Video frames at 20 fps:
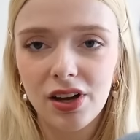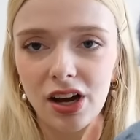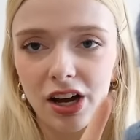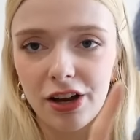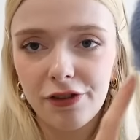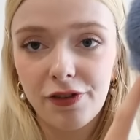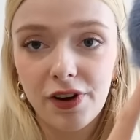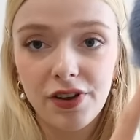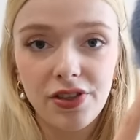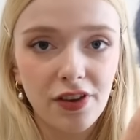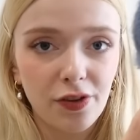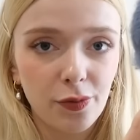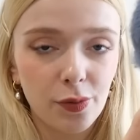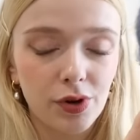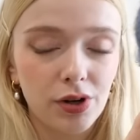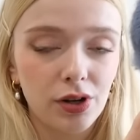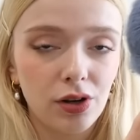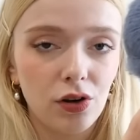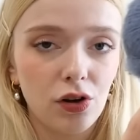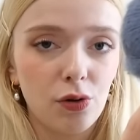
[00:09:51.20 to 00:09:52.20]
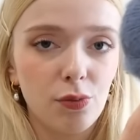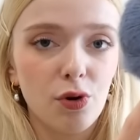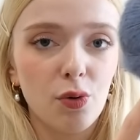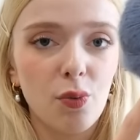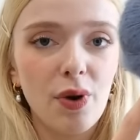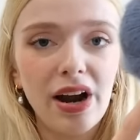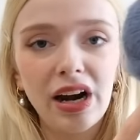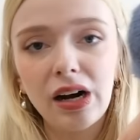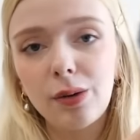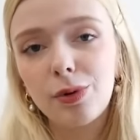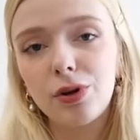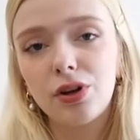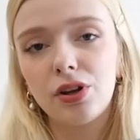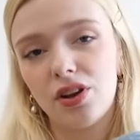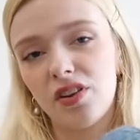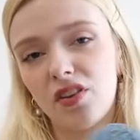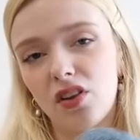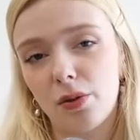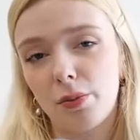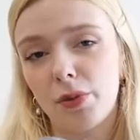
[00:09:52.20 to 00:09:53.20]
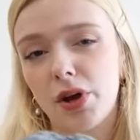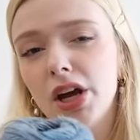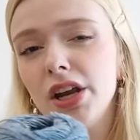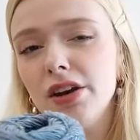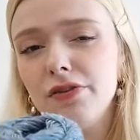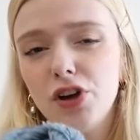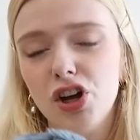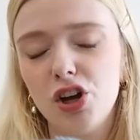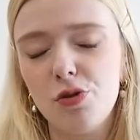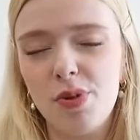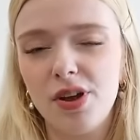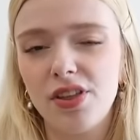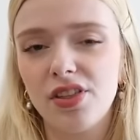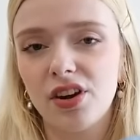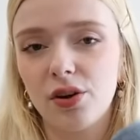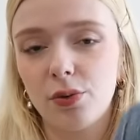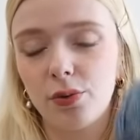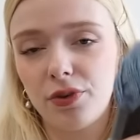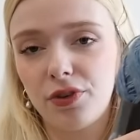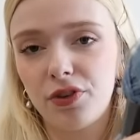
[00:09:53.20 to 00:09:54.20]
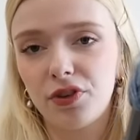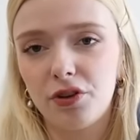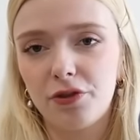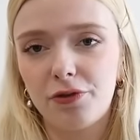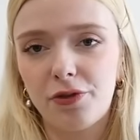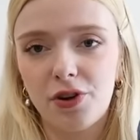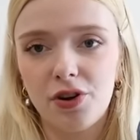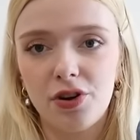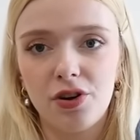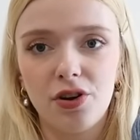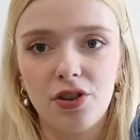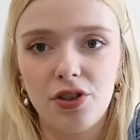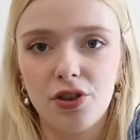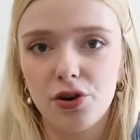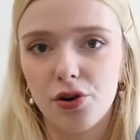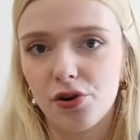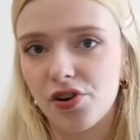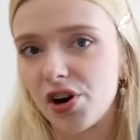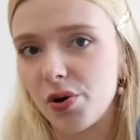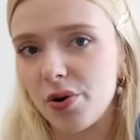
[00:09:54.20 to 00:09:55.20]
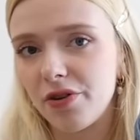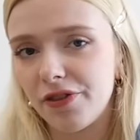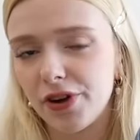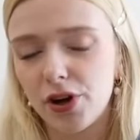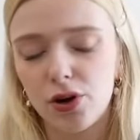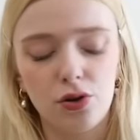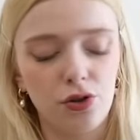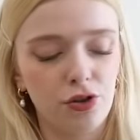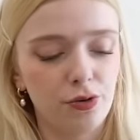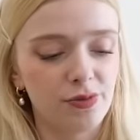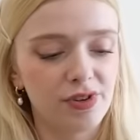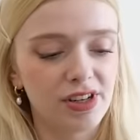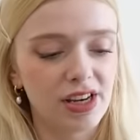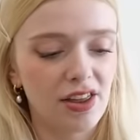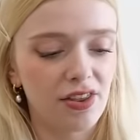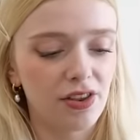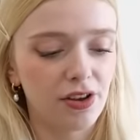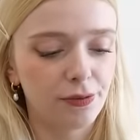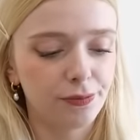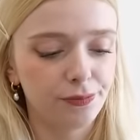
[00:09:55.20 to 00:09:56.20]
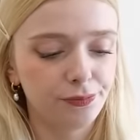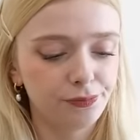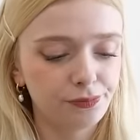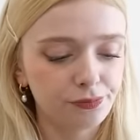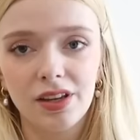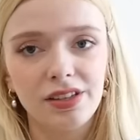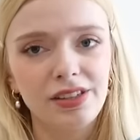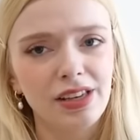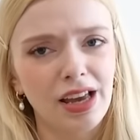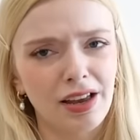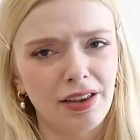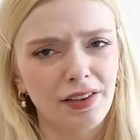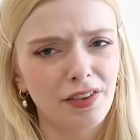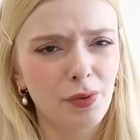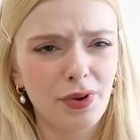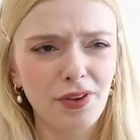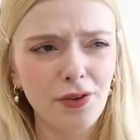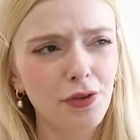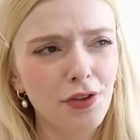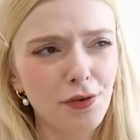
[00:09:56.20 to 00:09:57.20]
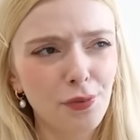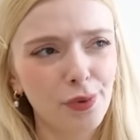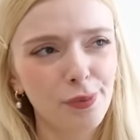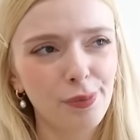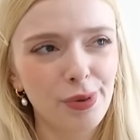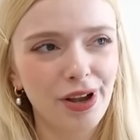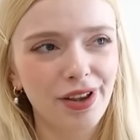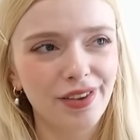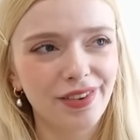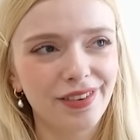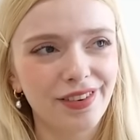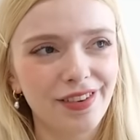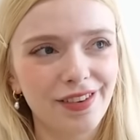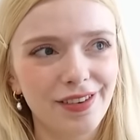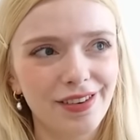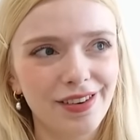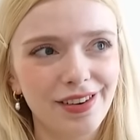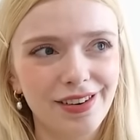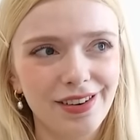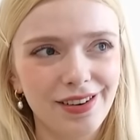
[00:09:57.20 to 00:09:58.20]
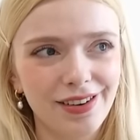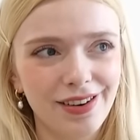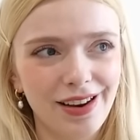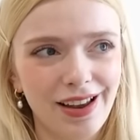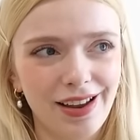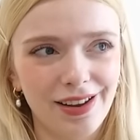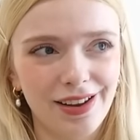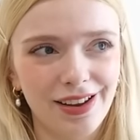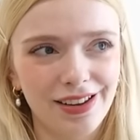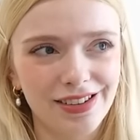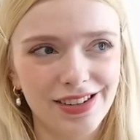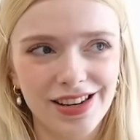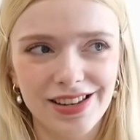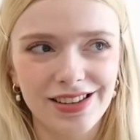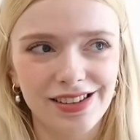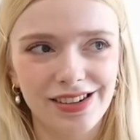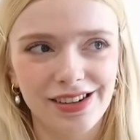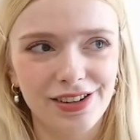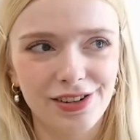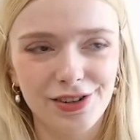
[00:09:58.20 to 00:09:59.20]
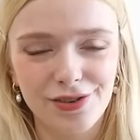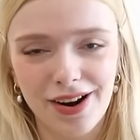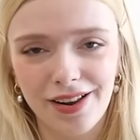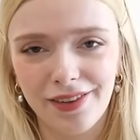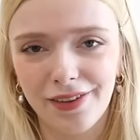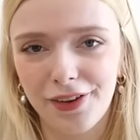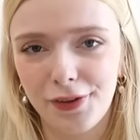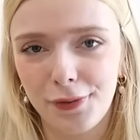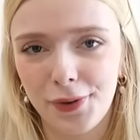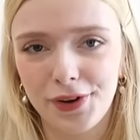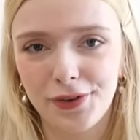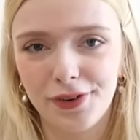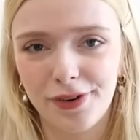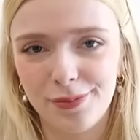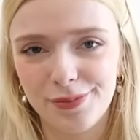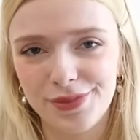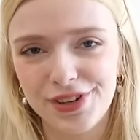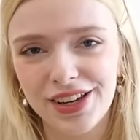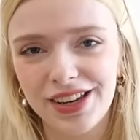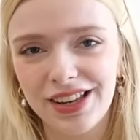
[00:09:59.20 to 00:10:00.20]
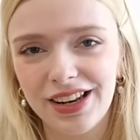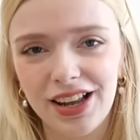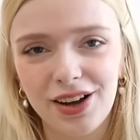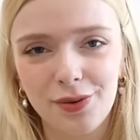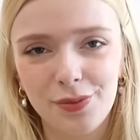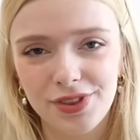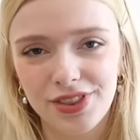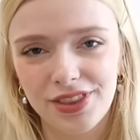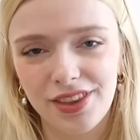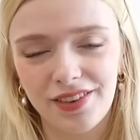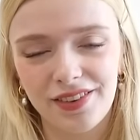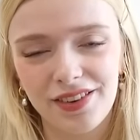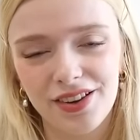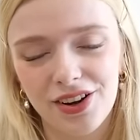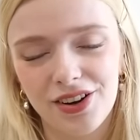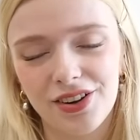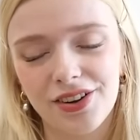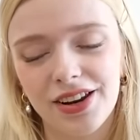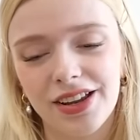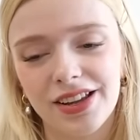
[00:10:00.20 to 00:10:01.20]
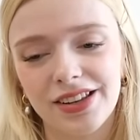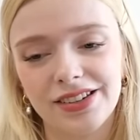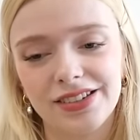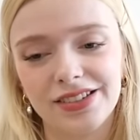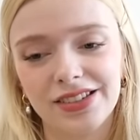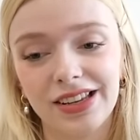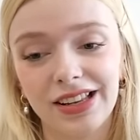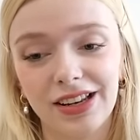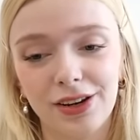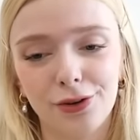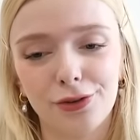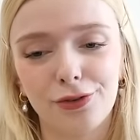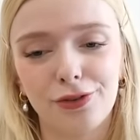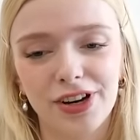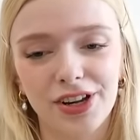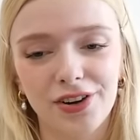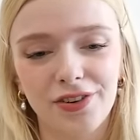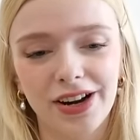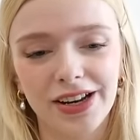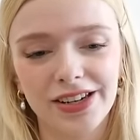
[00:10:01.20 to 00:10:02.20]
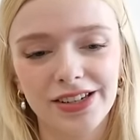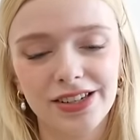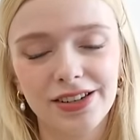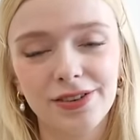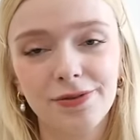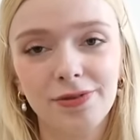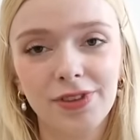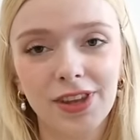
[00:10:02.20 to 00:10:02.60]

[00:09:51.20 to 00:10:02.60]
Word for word: I find this one a lot more wearable and so I'm kind of hoping that it will soften the Noro if I hold them together. Yeah, so I saw this one person had knitted a Terrazzo sweater in particular with this yarn and it looked really great.